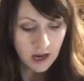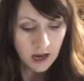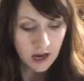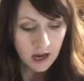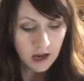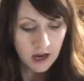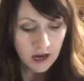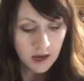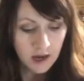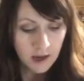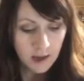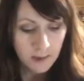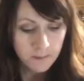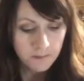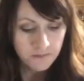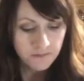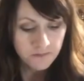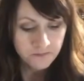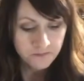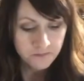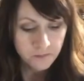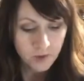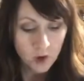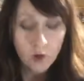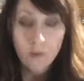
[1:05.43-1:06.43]

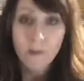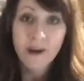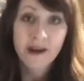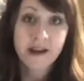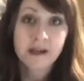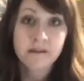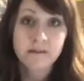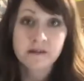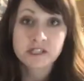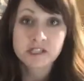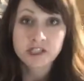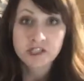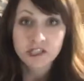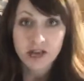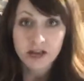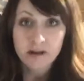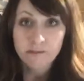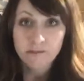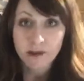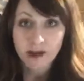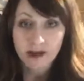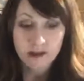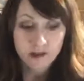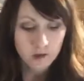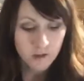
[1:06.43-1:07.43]
Oh, my name is
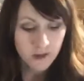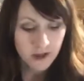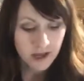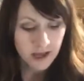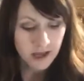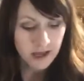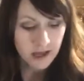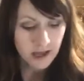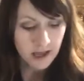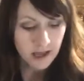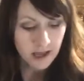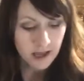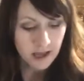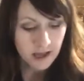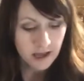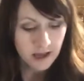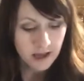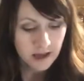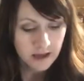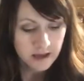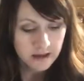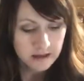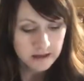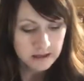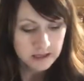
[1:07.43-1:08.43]
Jen, by the way,
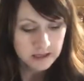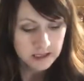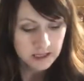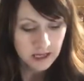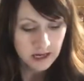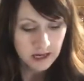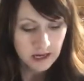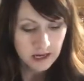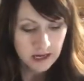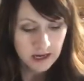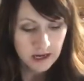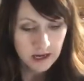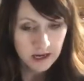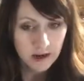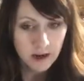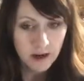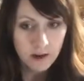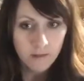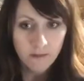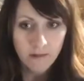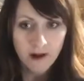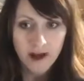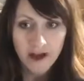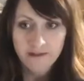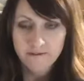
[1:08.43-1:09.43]
and
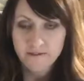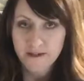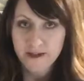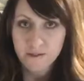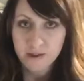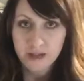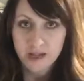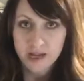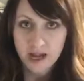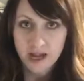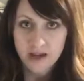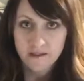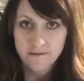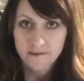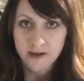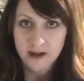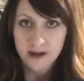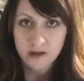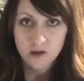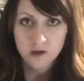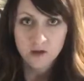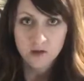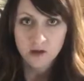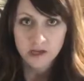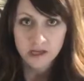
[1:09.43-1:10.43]
my family and I
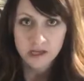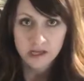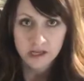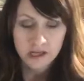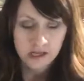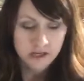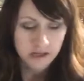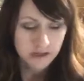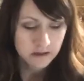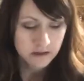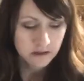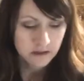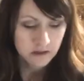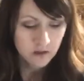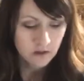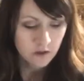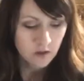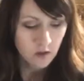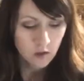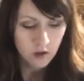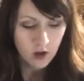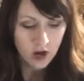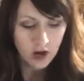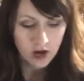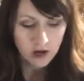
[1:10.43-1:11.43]
follow a
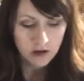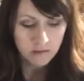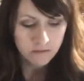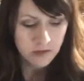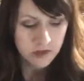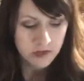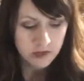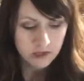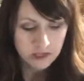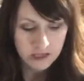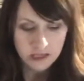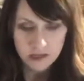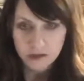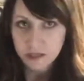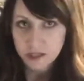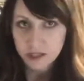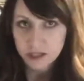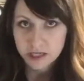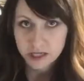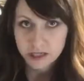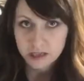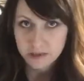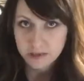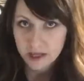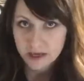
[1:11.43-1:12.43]
low carb
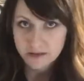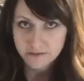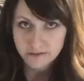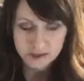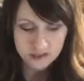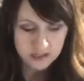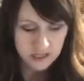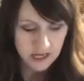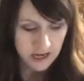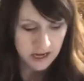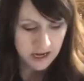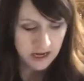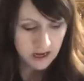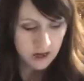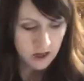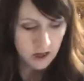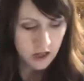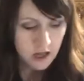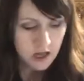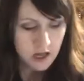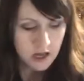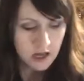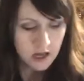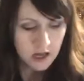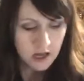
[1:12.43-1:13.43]
ketogenic
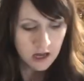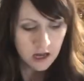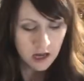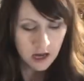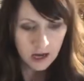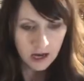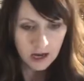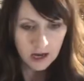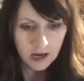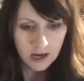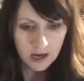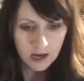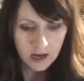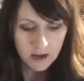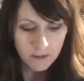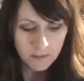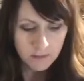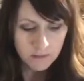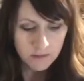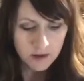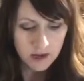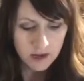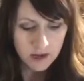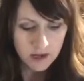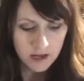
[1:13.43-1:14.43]
lifestyle,
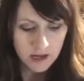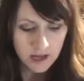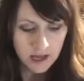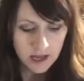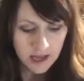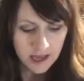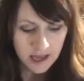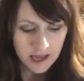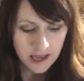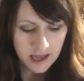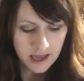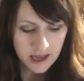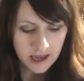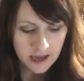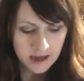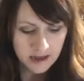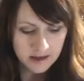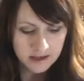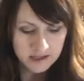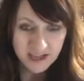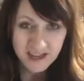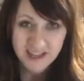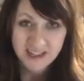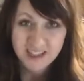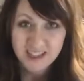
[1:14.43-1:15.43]

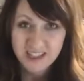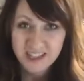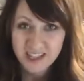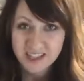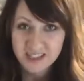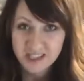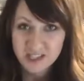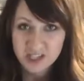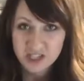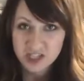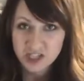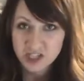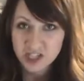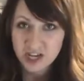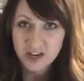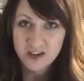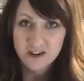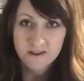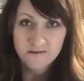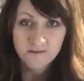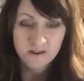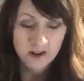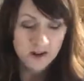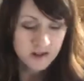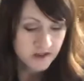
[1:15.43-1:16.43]
and I just like to
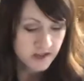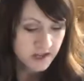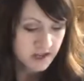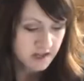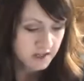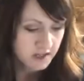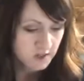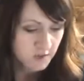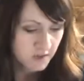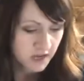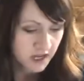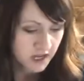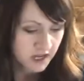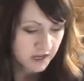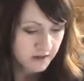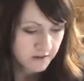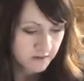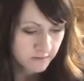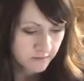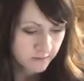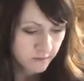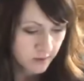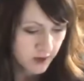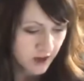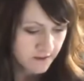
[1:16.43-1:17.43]
share fun things when
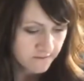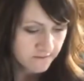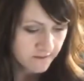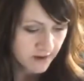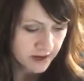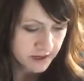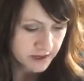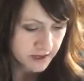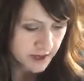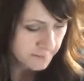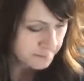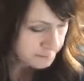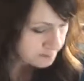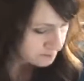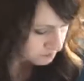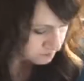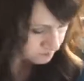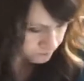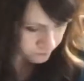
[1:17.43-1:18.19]
I find them.